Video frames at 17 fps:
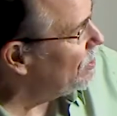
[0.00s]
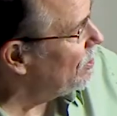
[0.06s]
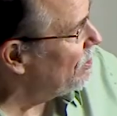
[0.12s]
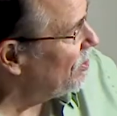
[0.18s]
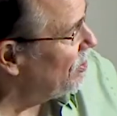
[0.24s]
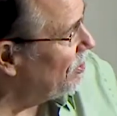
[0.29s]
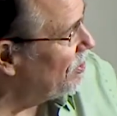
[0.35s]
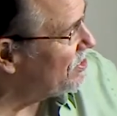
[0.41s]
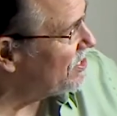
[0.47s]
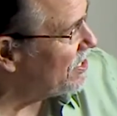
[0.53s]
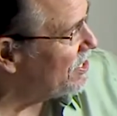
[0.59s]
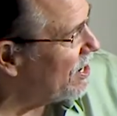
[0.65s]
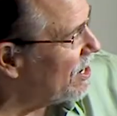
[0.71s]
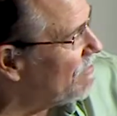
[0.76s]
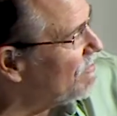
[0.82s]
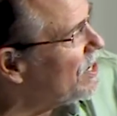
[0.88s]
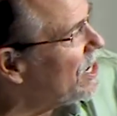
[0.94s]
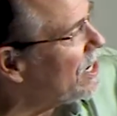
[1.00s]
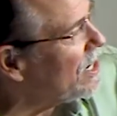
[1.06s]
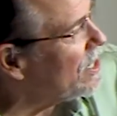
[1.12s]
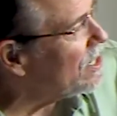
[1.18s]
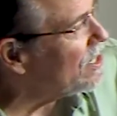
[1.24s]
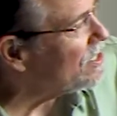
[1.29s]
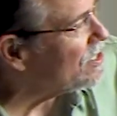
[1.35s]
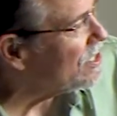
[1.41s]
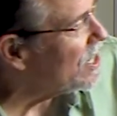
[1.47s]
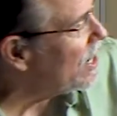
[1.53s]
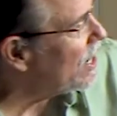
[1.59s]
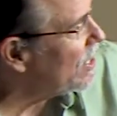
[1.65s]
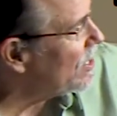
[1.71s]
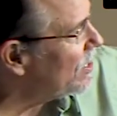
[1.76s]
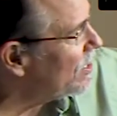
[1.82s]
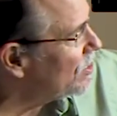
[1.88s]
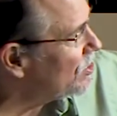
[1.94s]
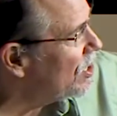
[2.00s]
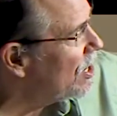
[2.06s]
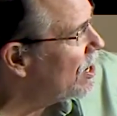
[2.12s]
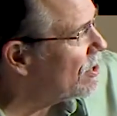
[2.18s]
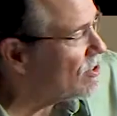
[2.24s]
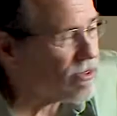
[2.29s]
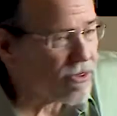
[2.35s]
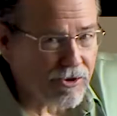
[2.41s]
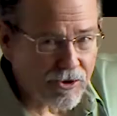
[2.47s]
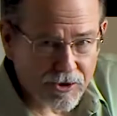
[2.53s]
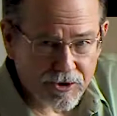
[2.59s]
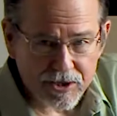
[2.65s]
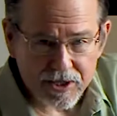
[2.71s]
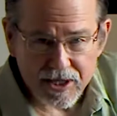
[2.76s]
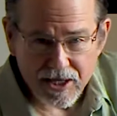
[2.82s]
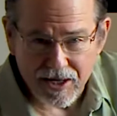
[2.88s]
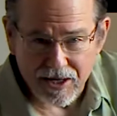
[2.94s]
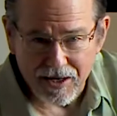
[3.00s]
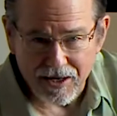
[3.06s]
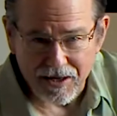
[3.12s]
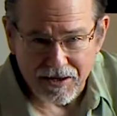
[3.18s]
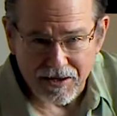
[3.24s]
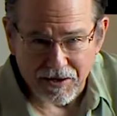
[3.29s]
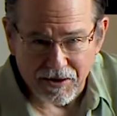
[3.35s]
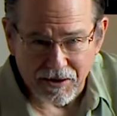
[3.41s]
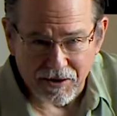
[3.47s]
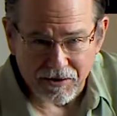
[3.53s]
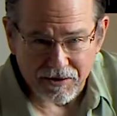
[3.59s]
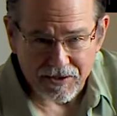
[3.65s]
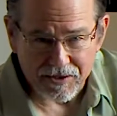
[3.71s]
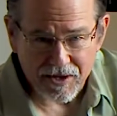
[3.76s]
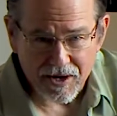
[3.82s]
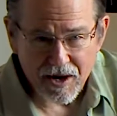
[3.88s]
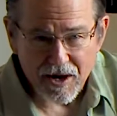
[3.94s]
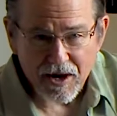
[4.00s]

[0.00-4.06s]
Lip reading: years, and on Venus that is 13 years.